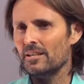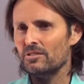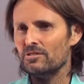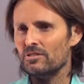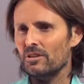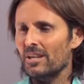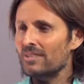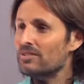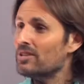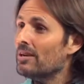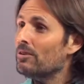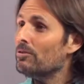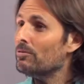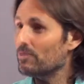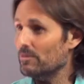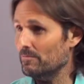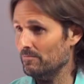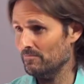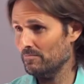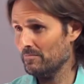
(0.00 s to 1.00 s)
So I tell
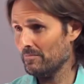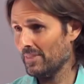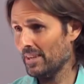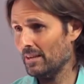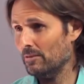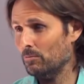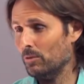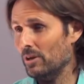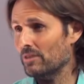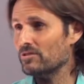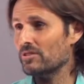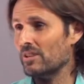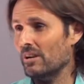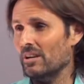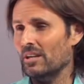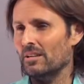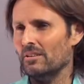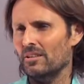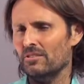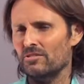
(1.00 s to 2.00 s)
them what's
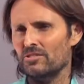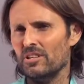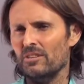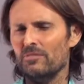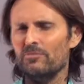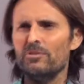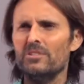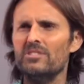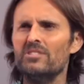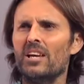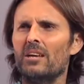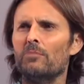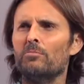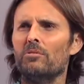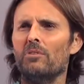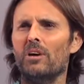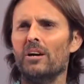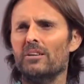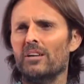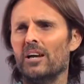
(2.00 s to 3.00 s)
going on. So for
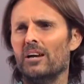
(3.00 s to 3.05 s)
example, I